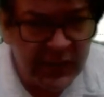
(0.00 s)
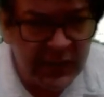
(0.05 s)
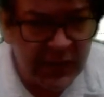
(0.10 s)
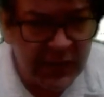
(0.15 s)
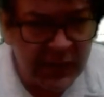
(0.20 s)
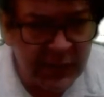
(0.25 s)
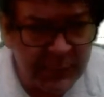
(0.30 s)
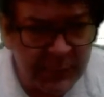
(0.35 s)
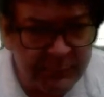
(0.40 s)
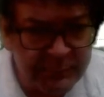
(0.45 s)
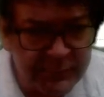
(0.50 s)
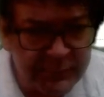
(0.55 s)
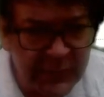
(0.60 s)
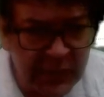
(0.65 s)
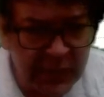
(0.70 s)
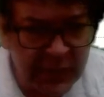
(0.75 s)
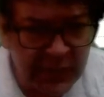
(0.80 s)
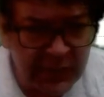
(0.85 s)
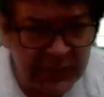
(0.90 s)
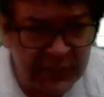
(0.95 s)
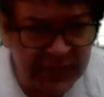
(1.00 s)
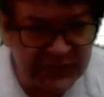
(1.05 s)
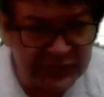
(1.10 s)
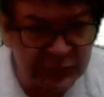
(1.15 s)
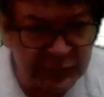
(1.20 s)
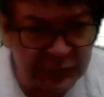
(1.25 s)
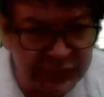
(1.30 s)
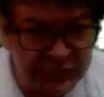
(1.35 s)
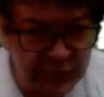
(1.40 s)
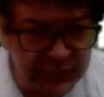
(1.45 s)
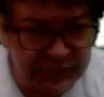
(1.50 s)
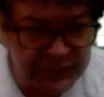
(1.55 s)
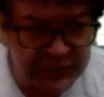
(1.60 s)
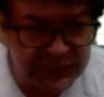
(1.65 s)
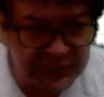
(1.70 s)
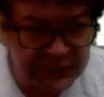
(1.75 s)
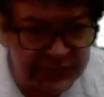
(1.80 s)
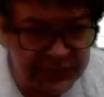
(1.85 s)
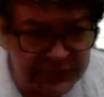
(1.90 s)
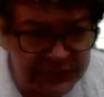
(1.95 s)
Okay, lexical
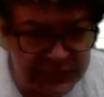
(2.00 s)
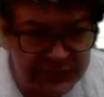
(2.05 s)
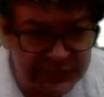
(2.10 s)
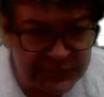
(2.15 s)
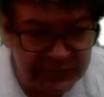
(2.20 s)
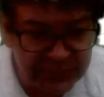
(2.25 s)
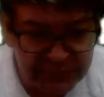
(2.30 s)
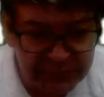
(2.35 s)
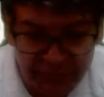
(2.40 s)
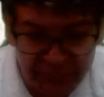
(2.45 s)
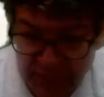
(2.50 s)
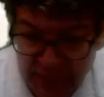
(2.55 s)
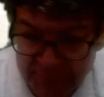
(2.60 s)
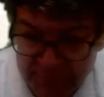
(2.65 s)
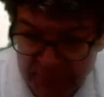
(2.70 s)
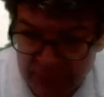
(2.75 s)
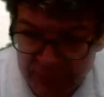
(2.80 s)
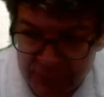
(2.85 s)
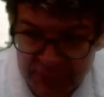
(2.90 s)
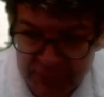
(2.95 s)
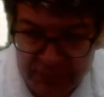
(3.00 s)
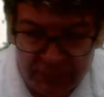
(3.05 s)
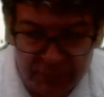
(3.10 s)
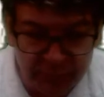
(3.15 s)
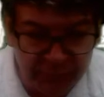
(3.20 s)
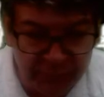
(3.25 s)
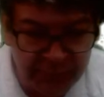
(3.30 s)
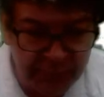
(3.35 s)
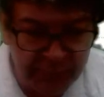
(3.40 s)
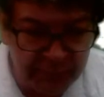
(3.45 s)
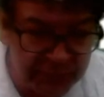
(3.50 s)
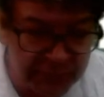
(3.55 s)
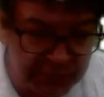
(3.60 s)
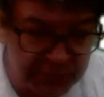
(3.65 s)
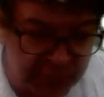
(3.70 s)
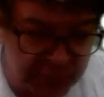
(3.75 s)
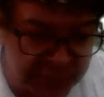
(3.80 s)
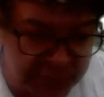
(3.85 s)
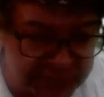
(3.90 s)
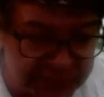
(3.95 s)
resource is vocabulary.
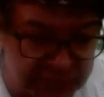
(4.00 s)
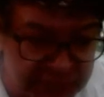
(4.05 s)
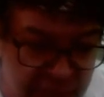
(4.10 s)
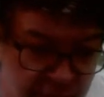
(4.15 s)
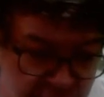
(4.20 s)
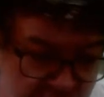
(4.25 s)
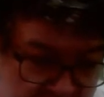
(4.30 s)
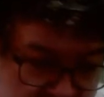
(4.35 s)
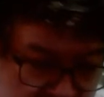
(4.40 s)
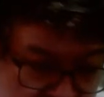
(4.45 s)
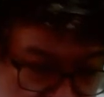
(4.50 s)
Green is grammar